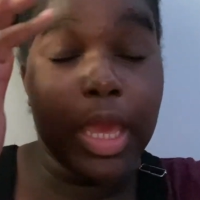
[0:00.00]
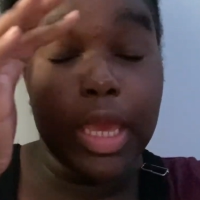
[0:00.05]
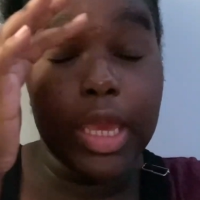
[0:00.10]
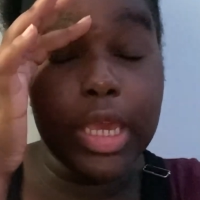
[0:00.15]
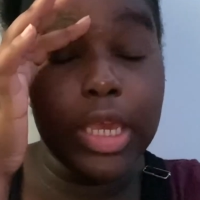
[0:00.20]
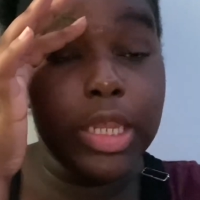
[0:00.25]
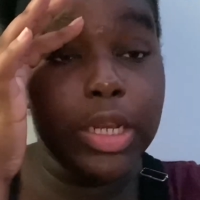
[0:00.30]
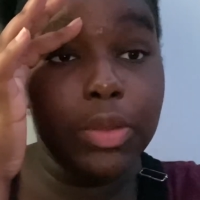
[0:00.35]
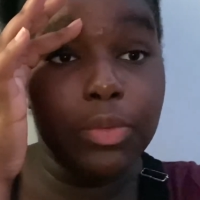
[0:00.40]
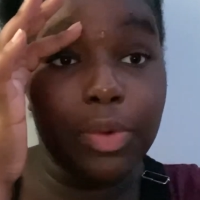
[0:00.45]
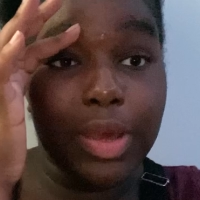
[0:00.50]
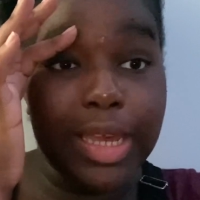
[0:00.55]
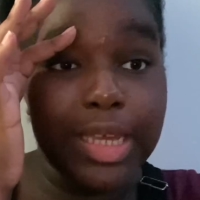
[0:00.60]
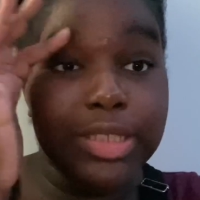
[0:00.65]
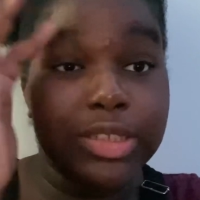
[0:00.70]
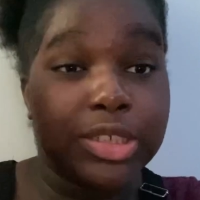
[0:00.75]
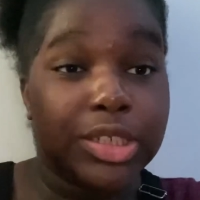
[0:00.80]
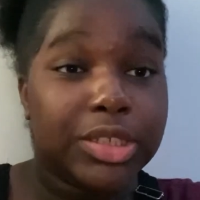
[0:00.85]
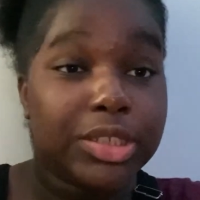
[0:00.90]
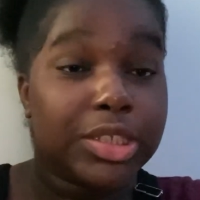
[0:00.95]
Anyway,
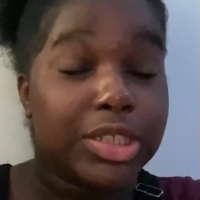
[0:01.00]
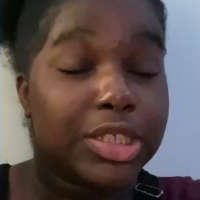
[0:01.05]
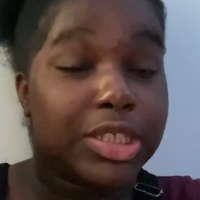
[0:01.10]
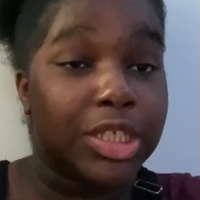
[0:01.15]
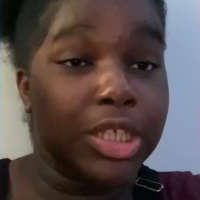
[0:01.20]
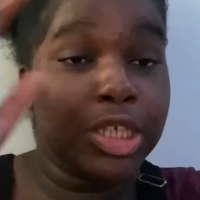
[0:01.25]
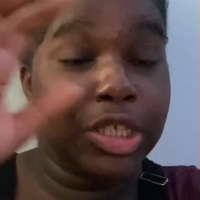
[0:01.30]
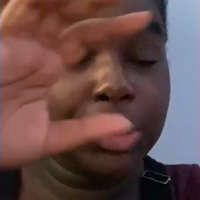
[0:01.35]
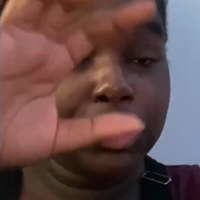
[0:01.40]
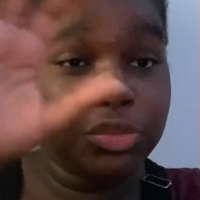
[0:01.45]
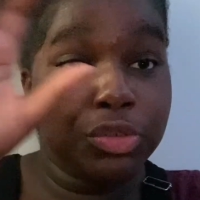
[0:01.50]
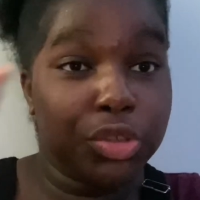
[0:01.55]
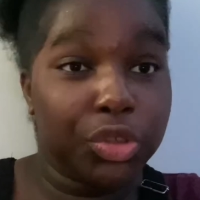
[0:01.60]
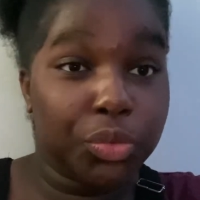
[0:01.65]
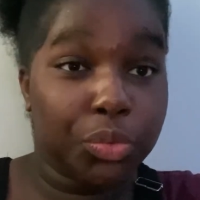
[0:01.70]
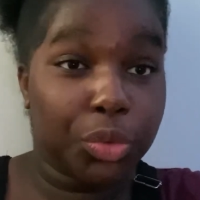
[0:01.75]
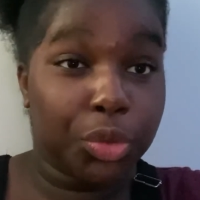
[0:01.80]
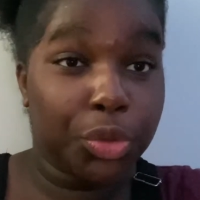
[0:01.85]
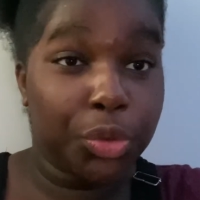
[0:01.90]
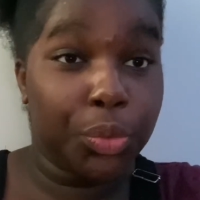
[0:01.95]
there's this huge
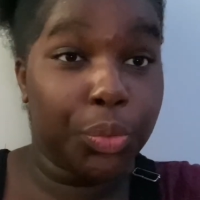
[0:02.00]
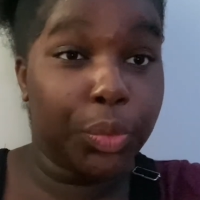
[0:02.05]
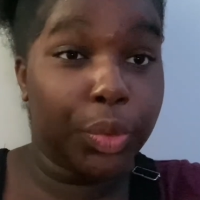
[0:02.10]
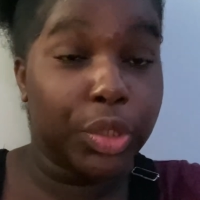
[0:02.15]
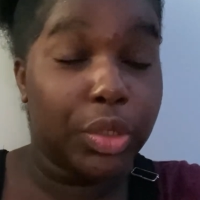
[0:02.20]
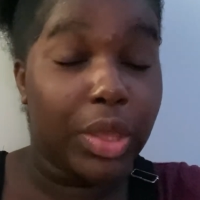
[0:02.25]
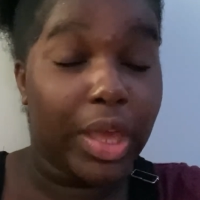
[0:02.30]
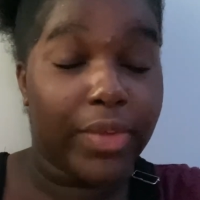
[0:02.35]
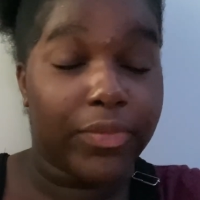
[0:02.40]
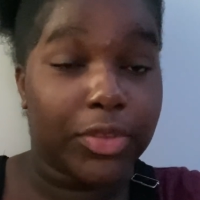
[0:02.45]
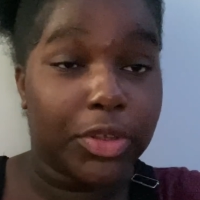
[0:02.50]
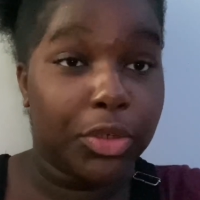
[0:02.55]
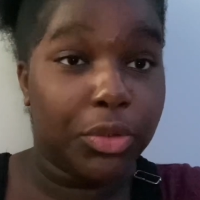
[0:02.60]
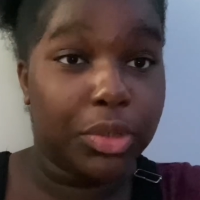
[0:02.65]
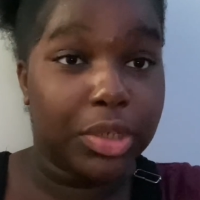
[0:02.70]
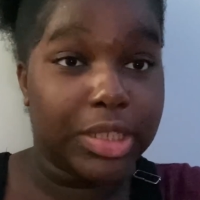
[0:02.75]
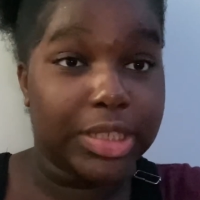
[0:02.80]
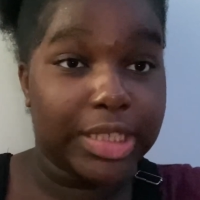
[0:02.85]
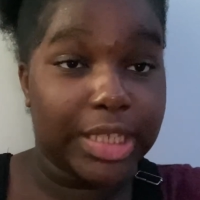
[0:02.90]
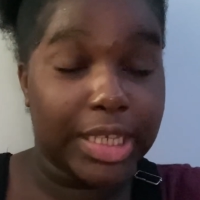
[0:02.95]
room where you have to
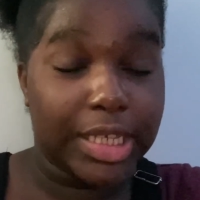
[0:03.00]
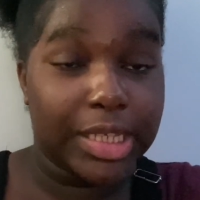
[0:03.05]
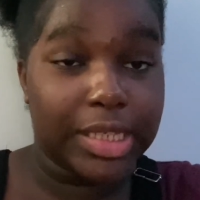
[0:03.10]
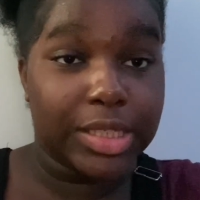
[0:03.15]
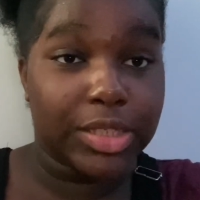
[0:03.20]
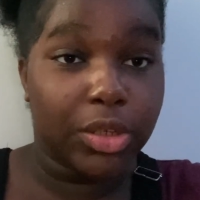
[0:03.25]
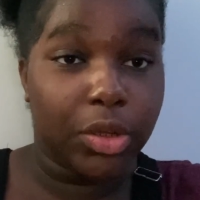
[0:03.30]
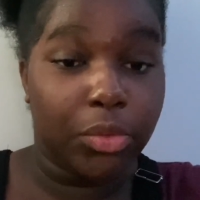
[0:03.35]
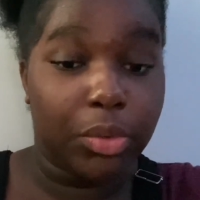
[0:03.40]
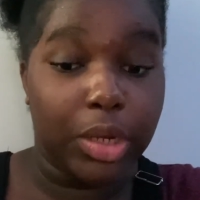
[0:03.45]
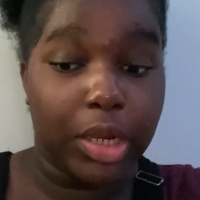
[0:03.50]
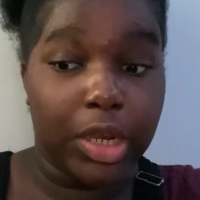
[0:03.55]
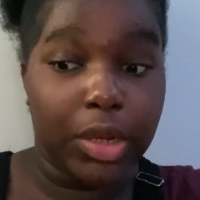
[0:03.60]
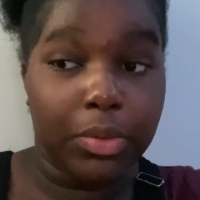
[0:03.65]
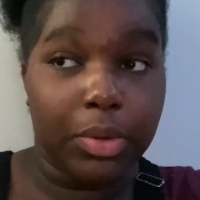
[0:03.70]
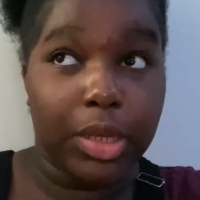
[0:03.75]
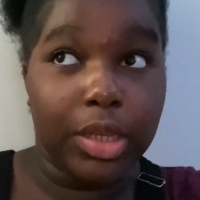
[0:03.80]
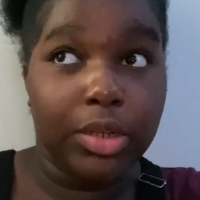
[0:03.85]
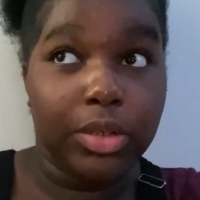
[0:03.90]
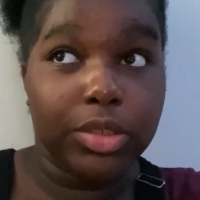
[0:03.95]
do the test or whatever,
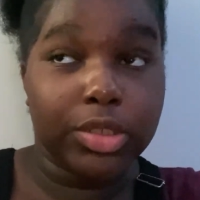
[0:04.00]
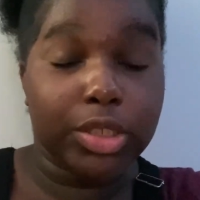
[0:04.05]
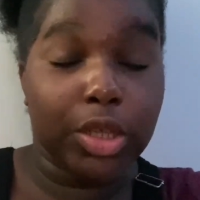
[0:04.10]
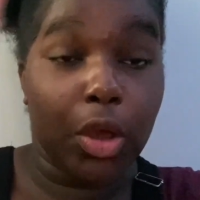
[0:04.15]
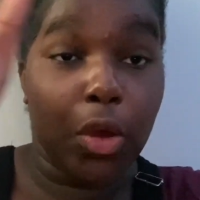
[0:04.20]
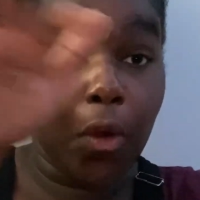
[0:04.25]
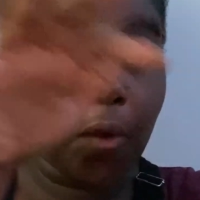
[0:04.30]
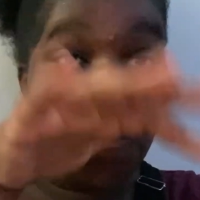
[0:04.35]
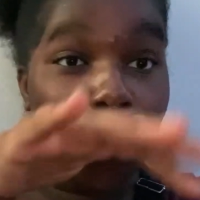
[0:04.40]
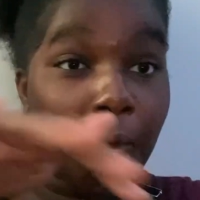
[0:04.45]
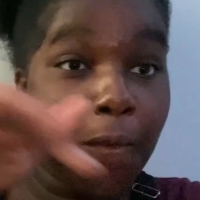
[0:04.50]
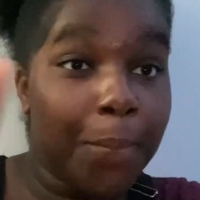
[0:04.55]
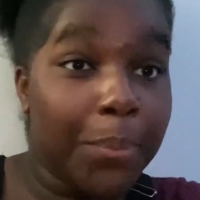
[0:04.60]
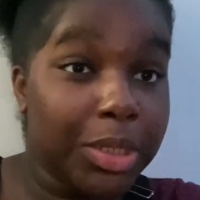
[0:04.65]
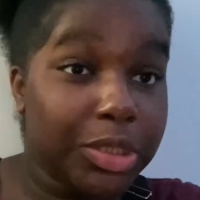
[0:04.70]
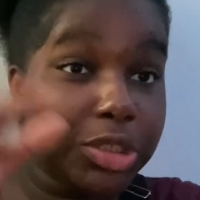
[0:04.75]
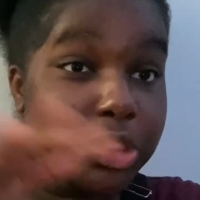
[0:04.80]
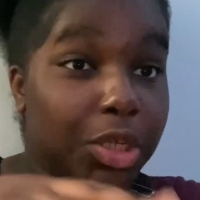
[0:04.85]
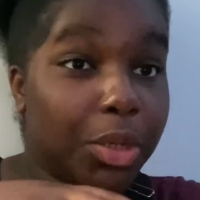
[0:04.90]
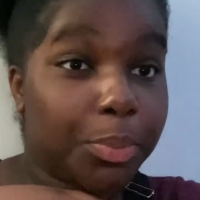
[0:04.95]
and there's a whole
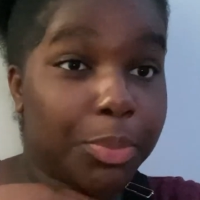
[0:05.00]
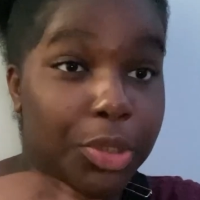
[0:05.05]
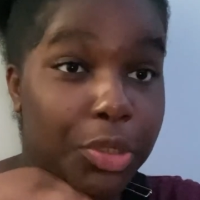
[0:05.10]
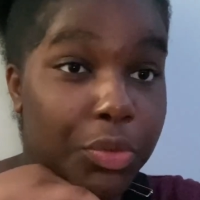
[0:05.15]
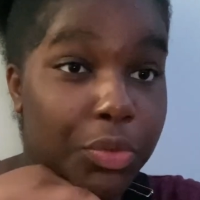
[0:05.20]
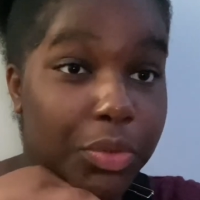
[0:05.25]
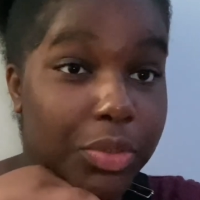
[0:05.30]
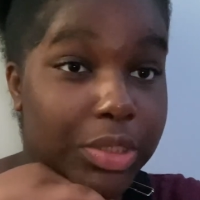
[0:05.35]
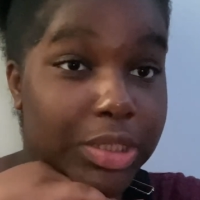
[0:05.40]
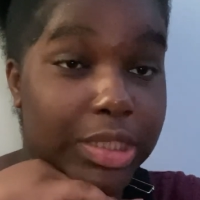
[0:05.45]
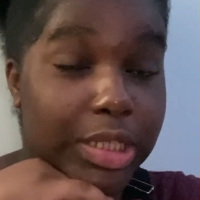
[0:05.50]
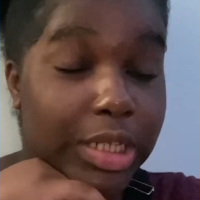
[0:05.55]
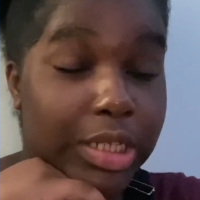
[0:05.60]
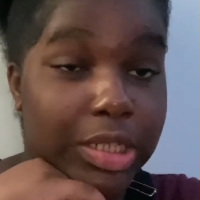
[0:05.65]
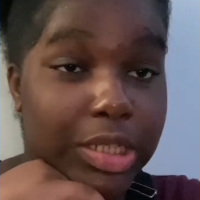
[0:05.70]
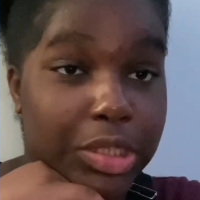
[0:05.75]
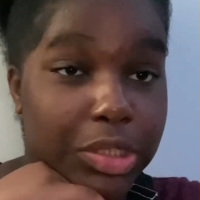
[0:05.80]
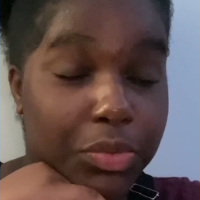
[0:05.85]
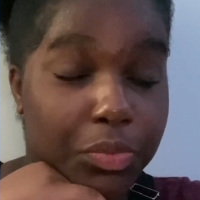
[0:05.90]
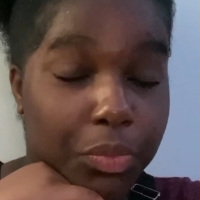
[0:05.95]
bunch of computers in
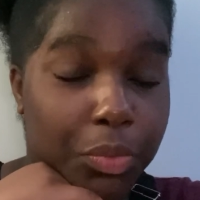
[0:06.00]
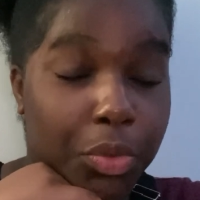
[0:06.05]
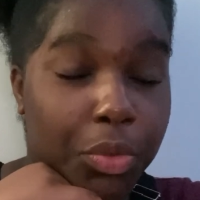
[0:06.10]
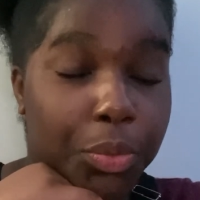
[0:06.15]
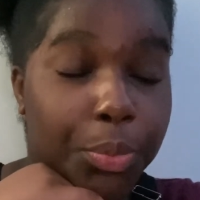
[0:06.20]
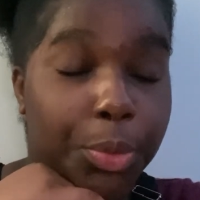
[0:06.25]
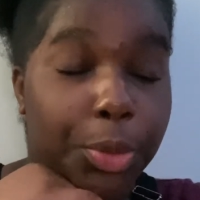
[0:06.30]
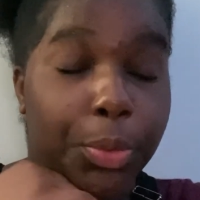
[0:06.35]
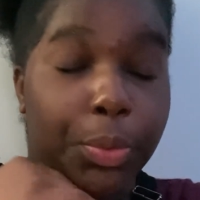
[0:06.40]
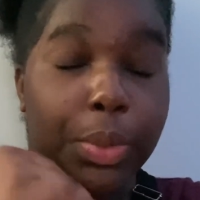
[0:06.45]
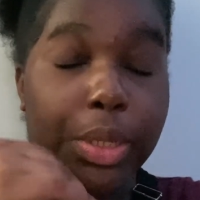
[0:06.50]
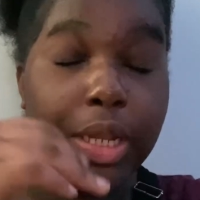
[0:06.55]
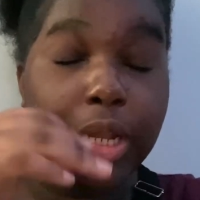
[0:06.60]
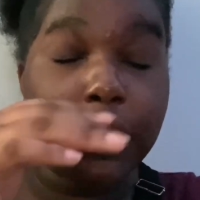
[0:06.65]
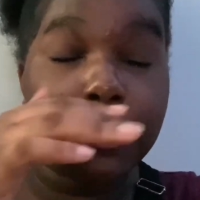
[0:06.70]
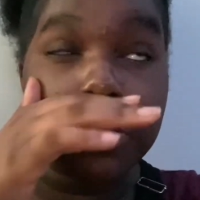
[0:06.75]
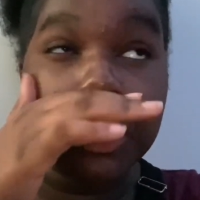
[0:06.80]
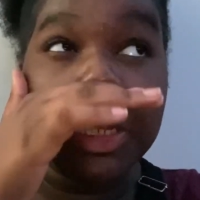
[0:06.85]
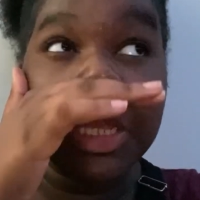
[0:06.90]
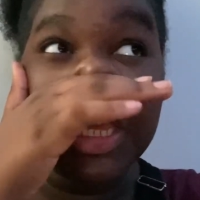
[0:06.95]
this room or
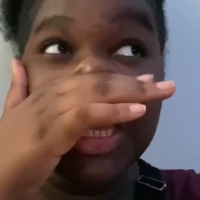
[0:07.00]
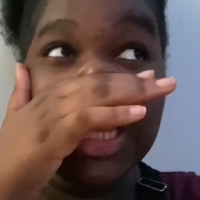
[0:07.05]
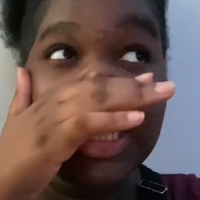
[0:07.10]
whatever.